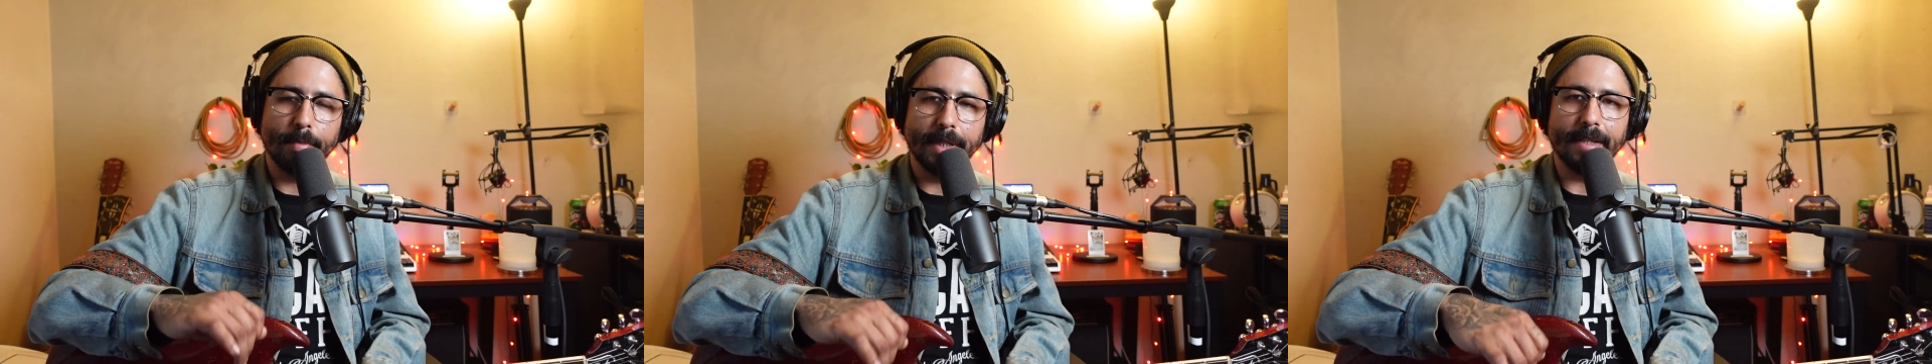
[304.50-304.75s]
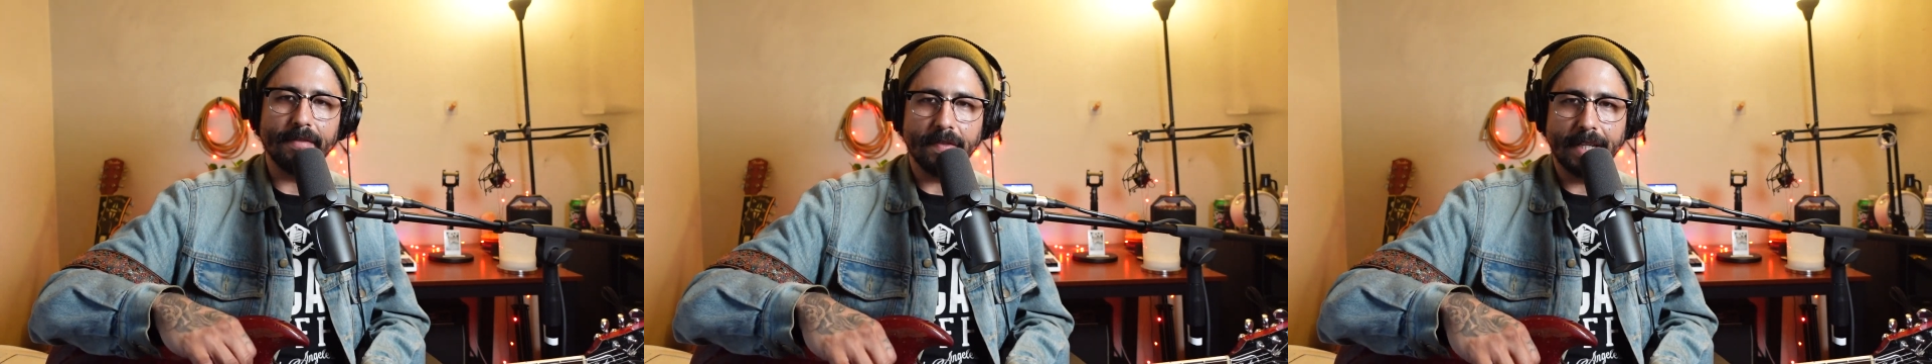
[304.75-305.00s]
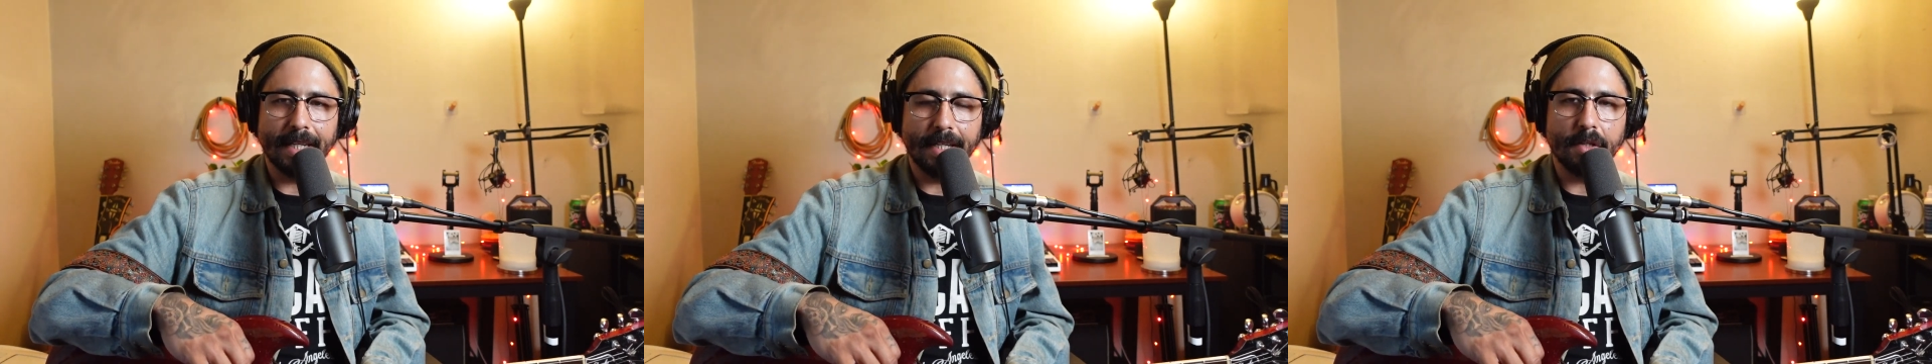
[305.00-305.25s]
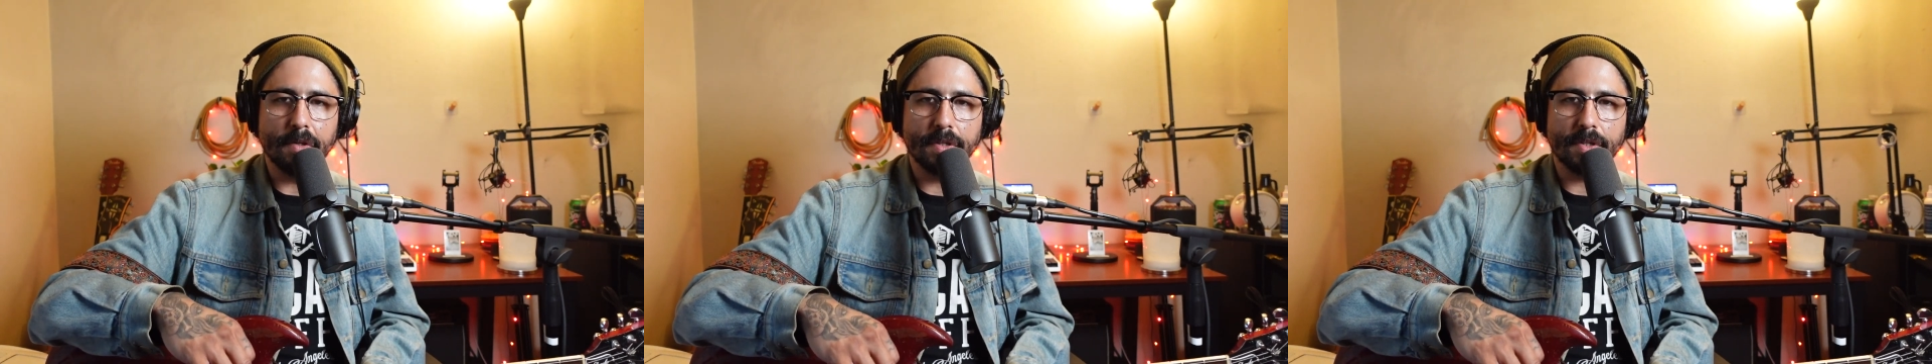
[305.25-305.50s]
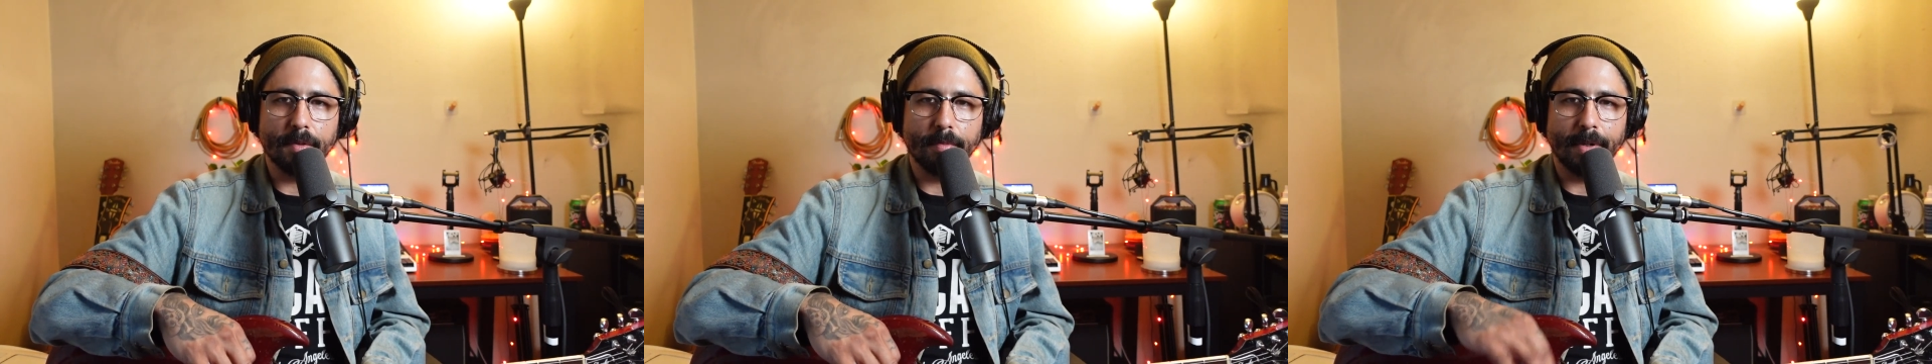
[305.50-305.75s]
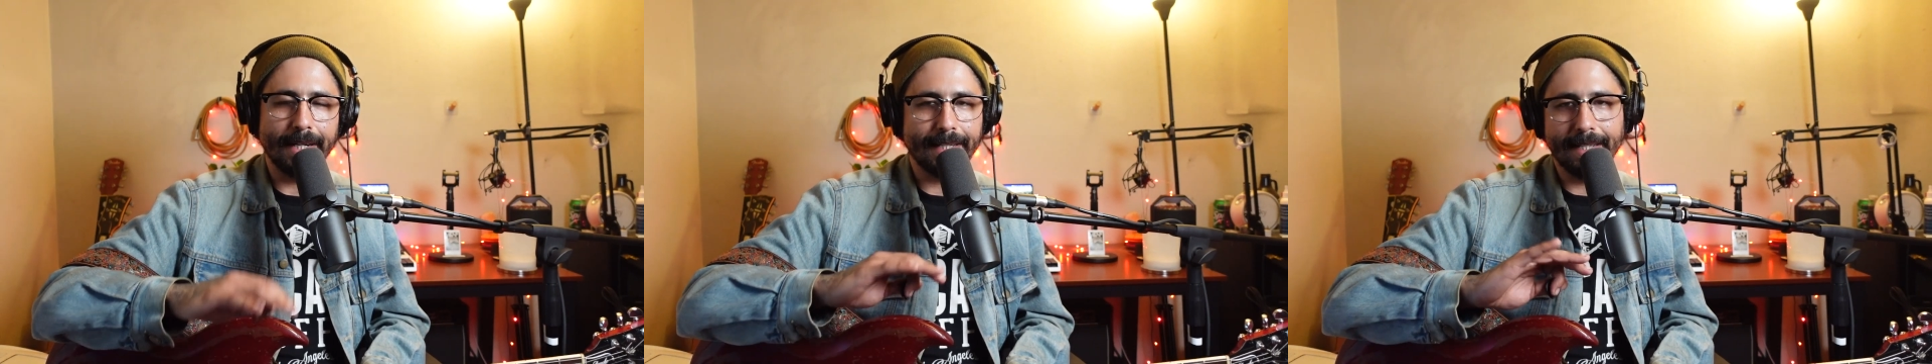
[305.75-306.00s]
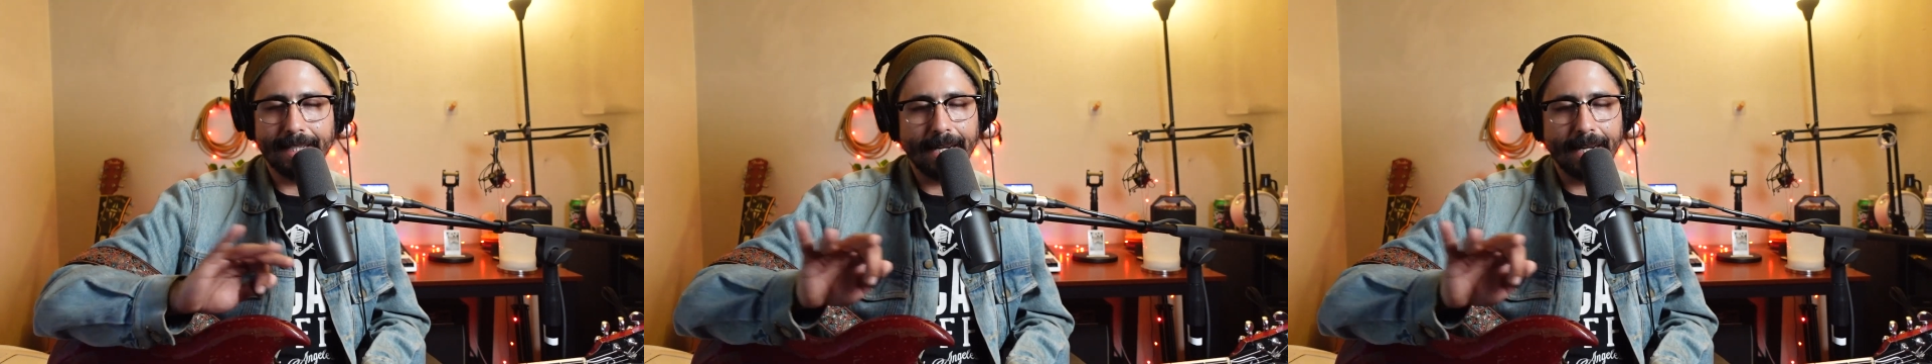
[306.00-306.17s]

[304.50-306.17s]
bit of getting used to, but I can